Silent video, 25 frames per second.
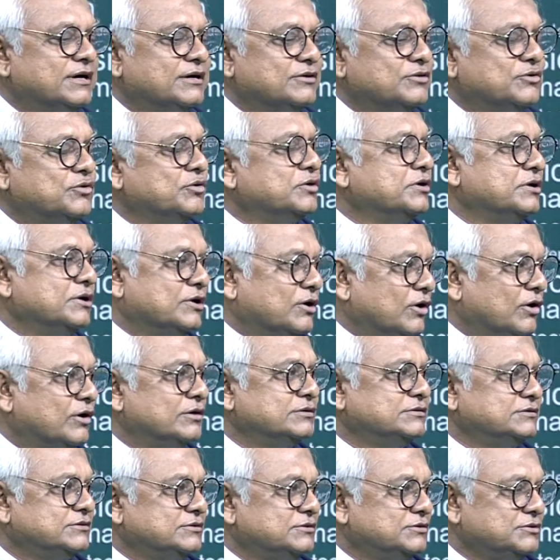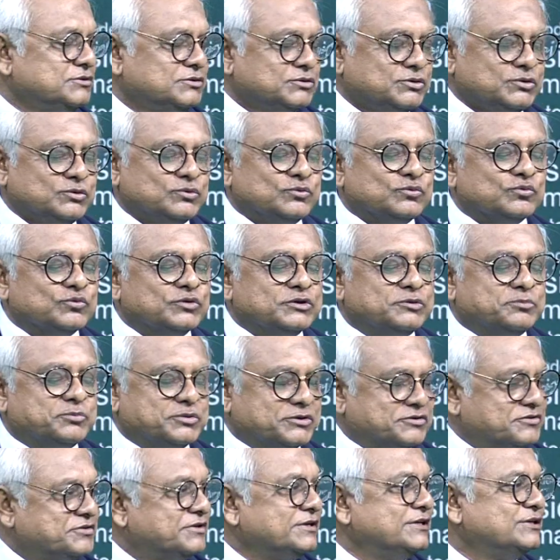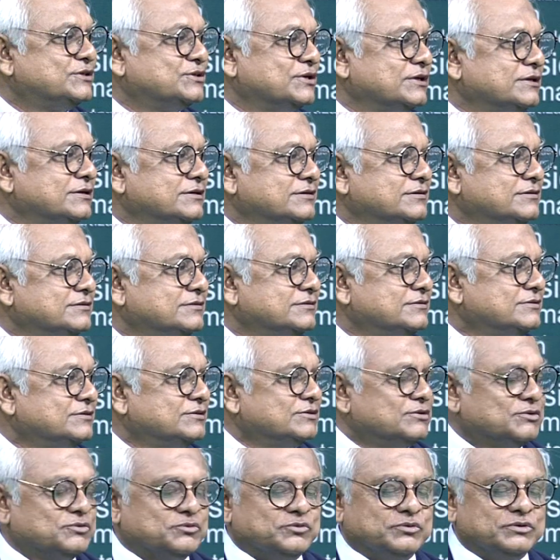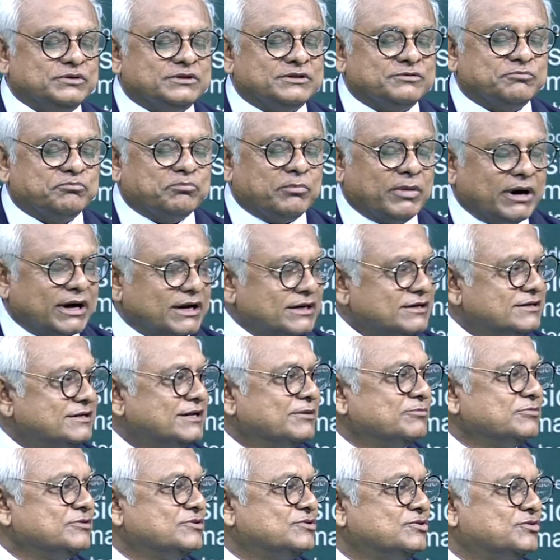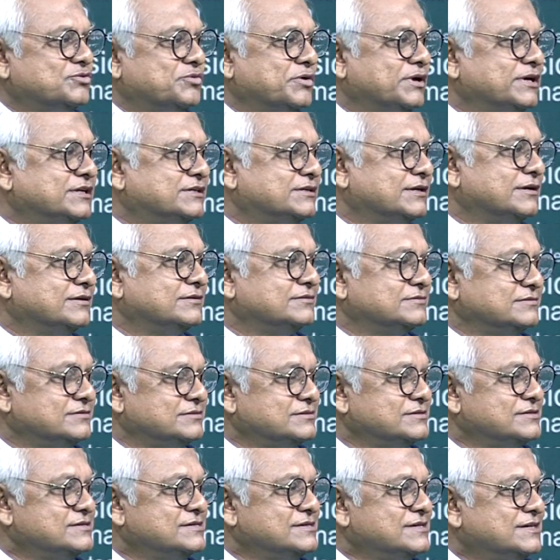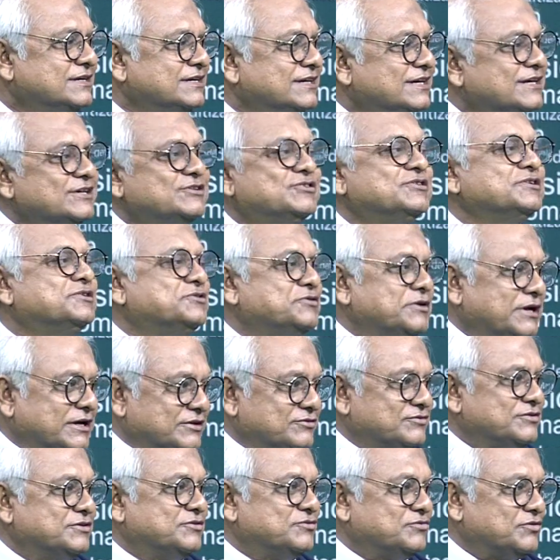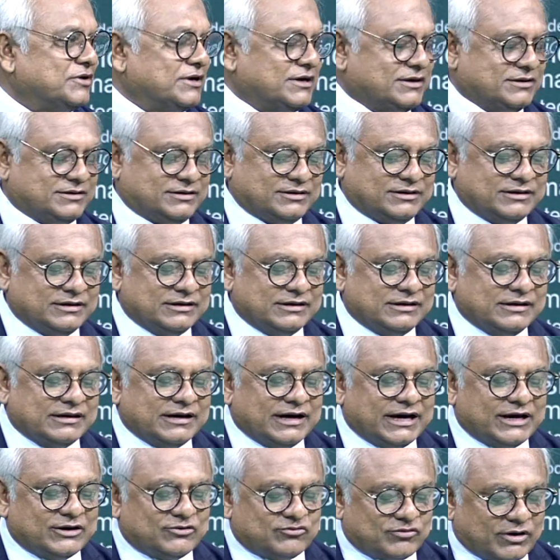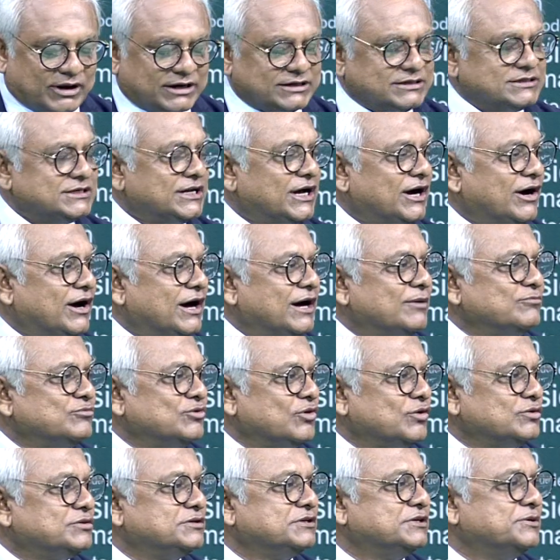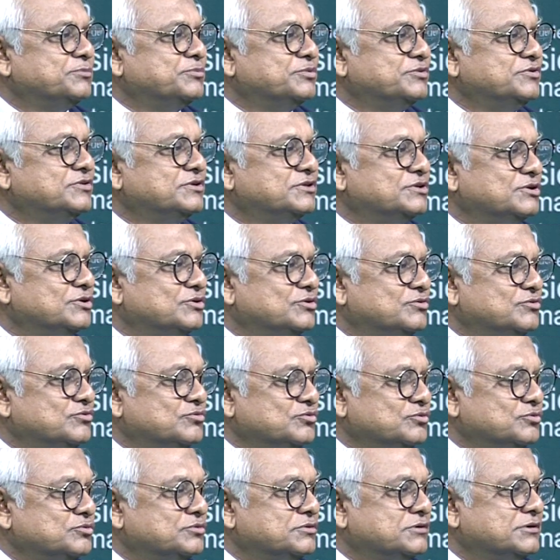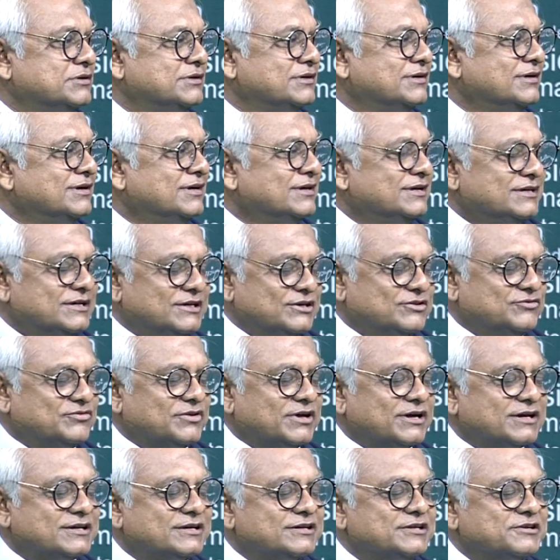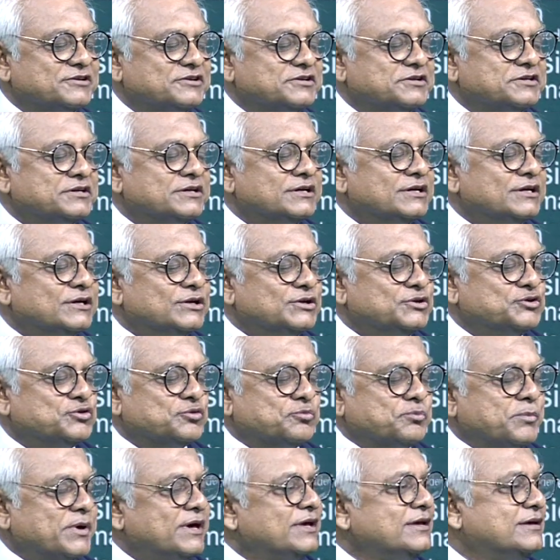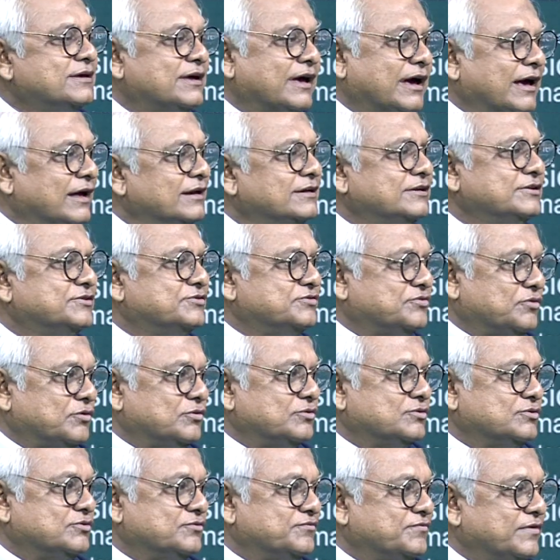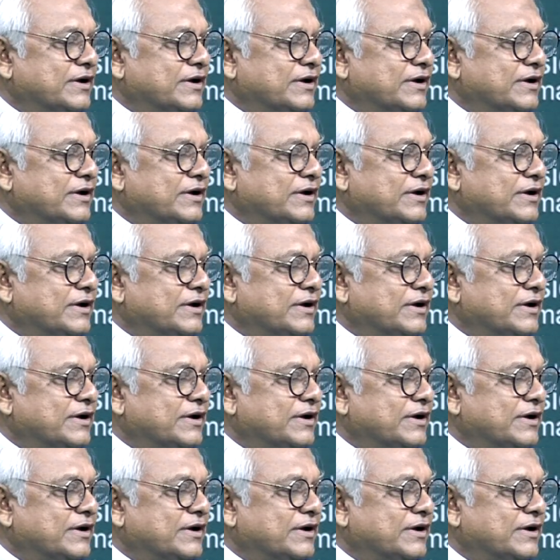going on with precision, with mild demonstration, etc., etc. And right now I am not in a position to exactly to make any sort of